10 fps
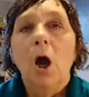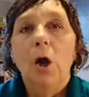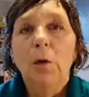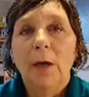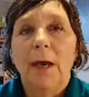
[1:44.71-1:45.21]

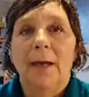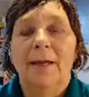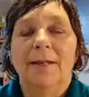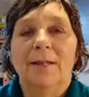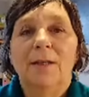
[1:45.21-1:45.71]

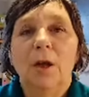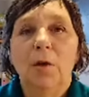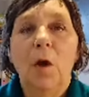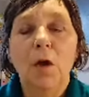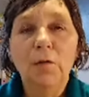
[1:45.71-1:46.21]
Okay,
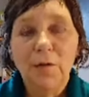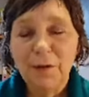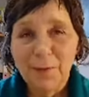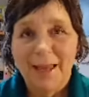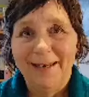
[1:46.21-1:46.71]
so hopefully
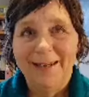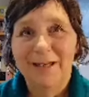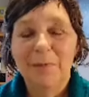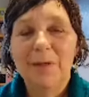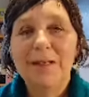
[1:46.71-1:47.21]
you can
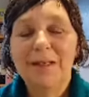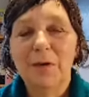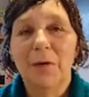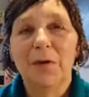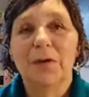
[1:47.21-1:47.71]
hear me,
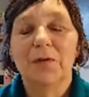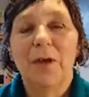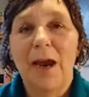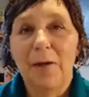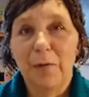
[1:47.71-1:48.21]
so I shall
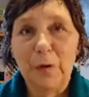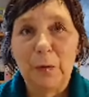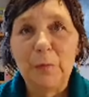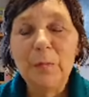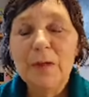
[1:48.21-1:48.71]
carry
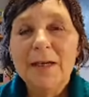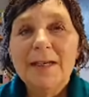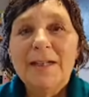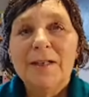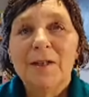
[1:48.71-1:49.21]
on.
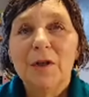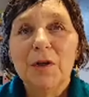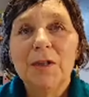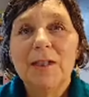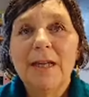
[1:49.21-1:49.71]
So
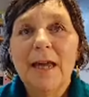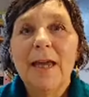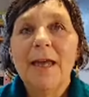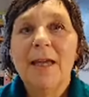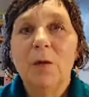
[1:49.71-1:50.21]

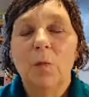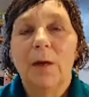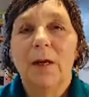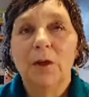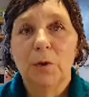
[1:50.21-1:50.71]
today we're
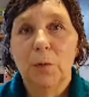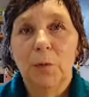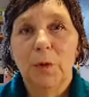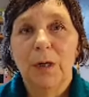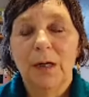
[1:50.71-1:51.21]
going to
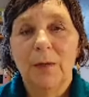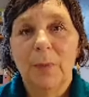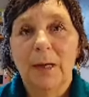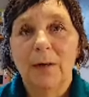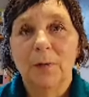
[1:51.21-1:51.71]
talk
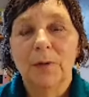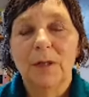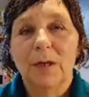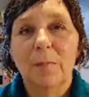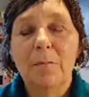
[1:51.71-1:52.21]
about
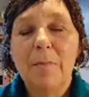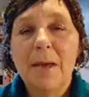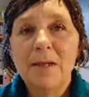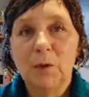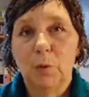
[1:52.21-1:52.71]

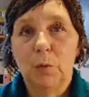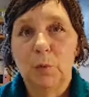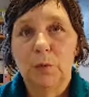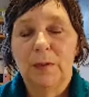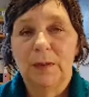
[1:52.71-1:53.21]

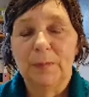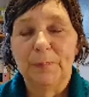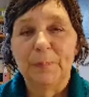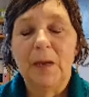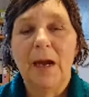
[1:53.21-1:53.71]
mentors.
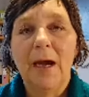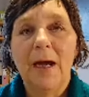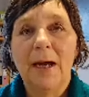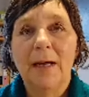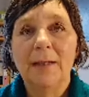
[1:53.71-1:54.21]

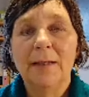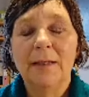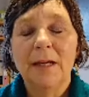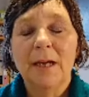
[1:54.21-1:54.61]
And